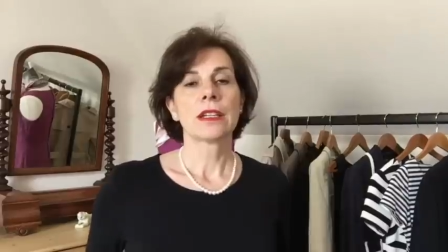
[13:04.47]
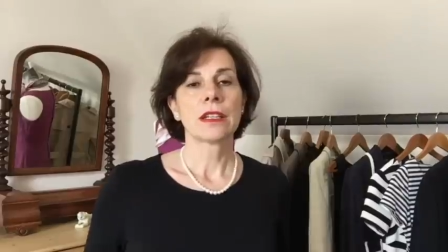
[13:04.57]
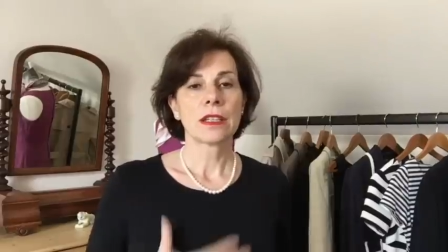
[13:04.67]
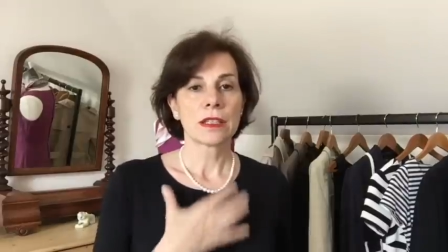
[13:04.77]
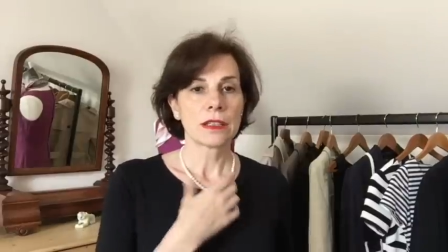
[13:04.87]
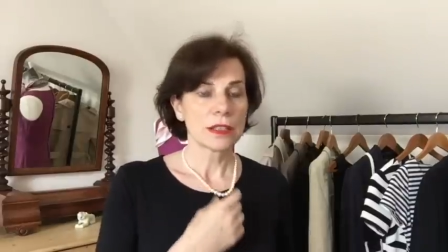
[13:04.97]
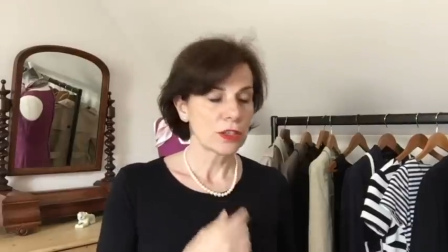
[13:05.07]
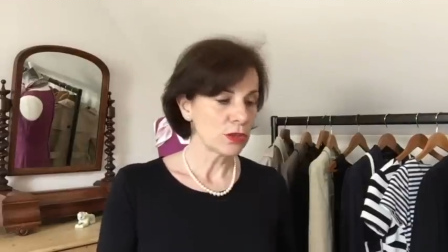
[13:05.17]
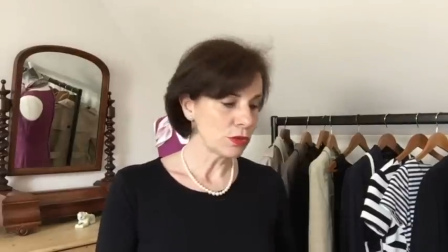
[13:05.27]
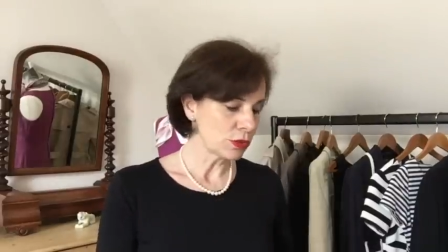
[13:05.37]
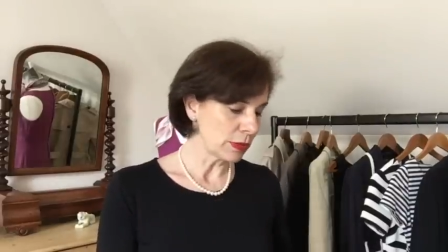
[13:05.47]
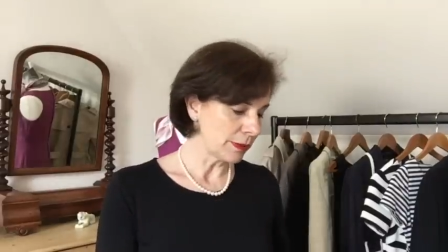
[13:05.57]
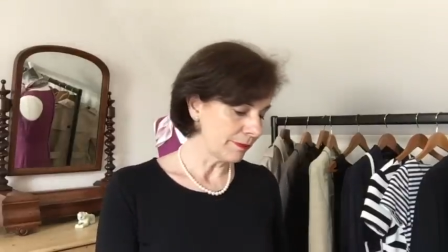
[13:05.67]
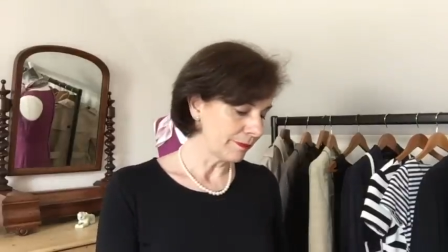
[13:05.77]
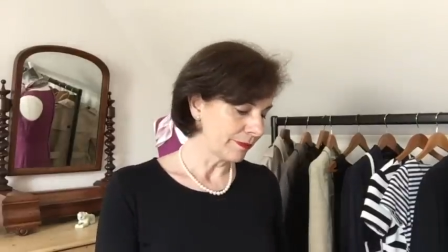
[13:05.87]
Uh, it suits
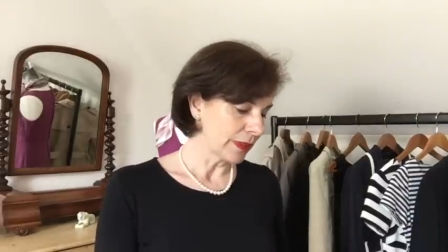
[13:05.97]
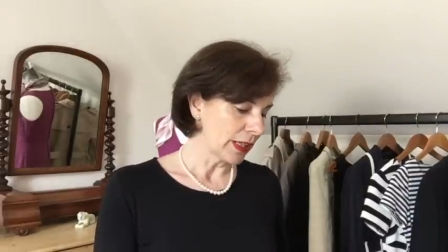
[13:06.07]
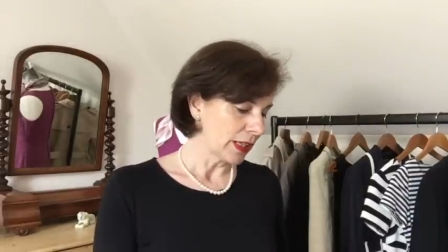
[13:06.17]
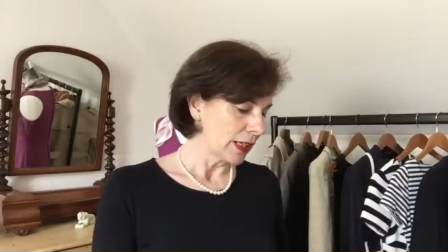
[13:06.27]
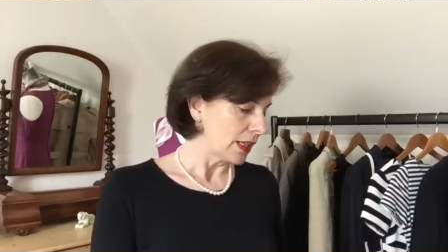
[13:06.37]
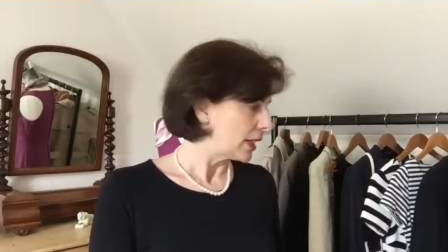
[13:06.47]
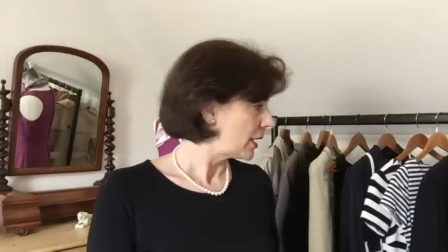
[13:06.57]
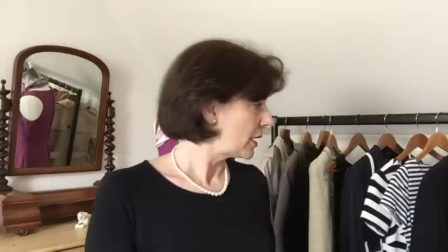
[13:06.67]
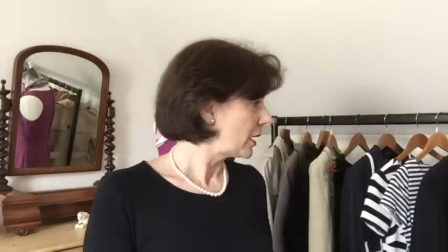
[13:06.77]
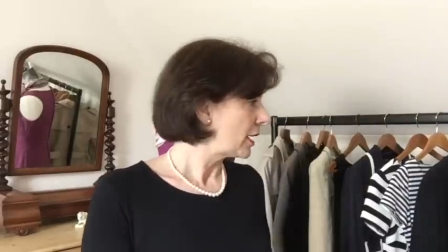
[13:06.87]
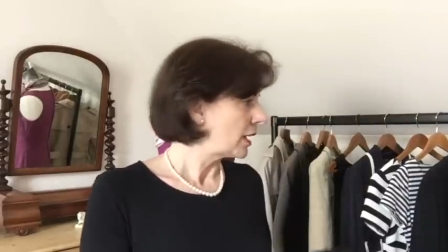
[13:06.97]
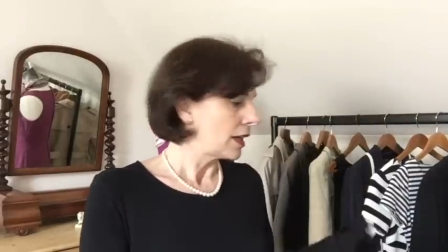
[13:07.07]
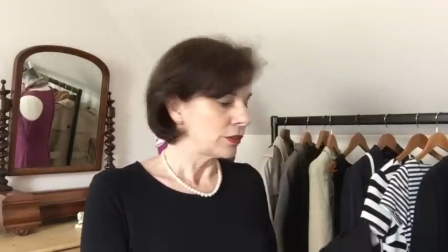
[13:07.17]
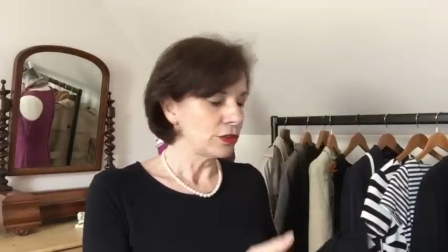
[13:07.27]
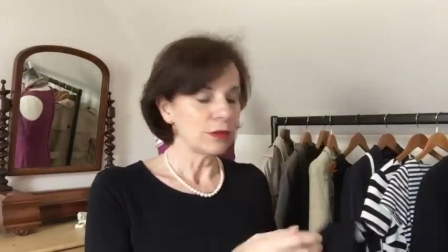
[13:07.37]
me.
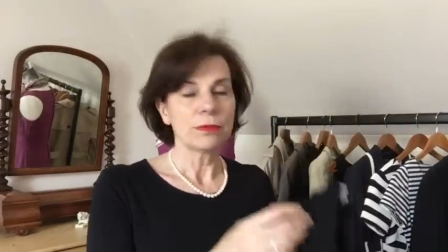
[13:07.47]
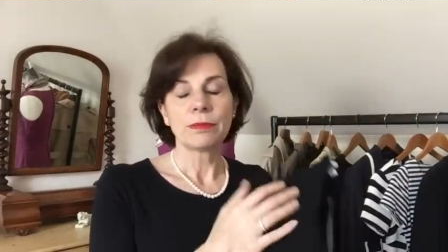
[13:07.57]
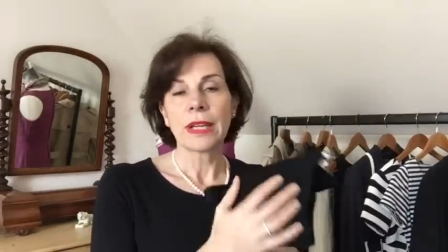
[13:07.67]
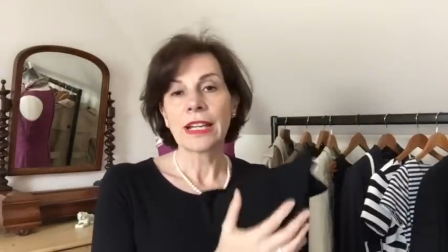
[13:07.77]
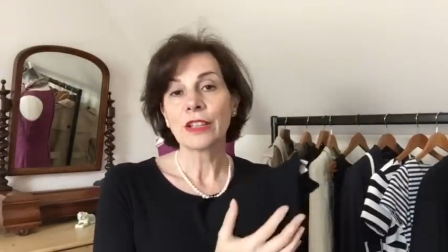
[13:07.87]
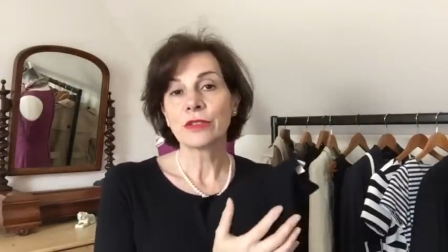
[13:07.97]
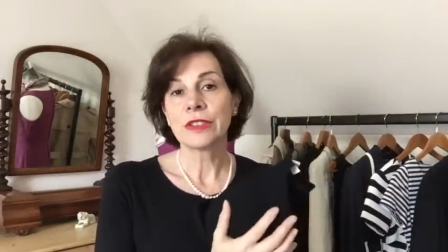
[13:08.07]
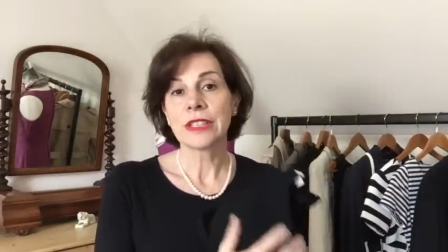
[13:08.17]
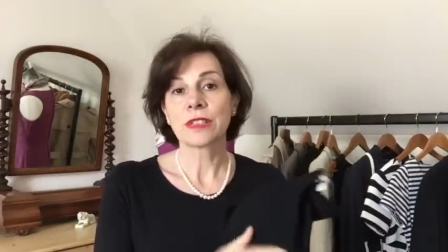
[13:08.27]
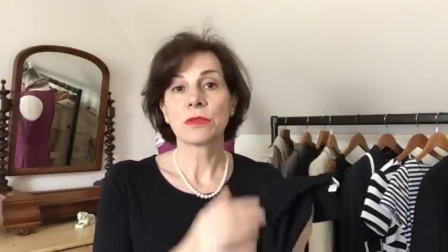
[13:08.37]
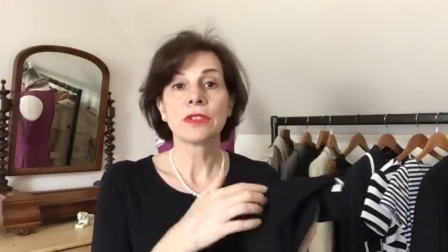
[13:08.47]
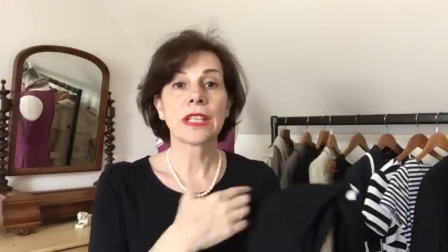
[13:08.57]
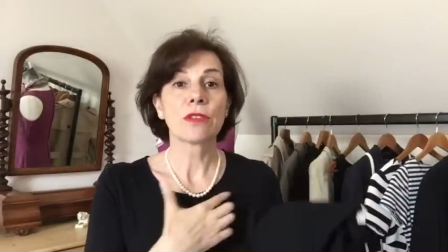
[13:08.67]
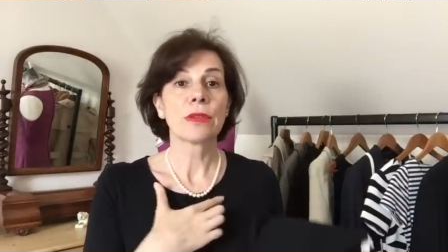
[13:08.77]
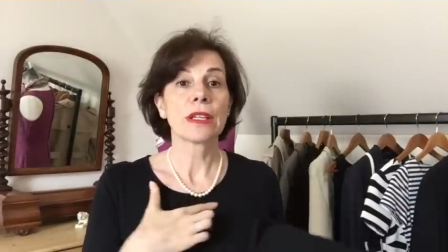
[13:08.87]
And you know, I like the v-necks because you
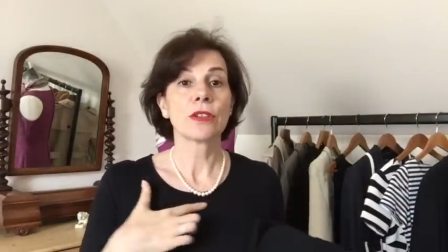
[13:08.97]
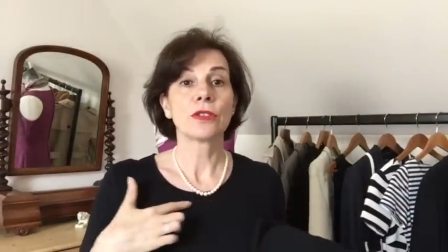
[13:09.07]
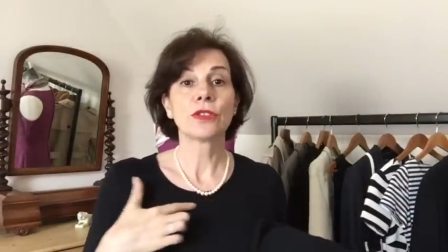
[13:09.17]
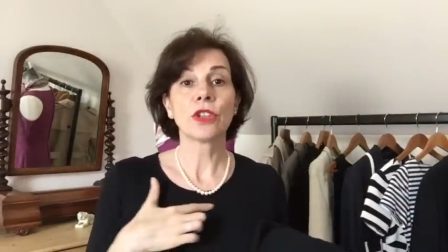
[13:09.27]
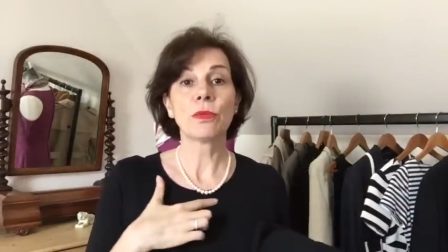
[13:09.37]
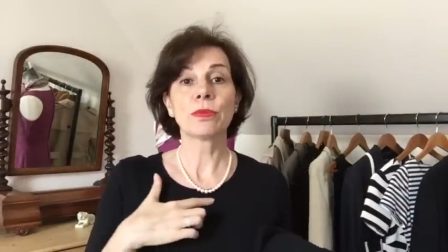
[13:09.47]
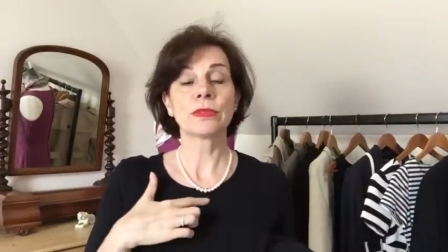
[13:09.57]
can wear a top.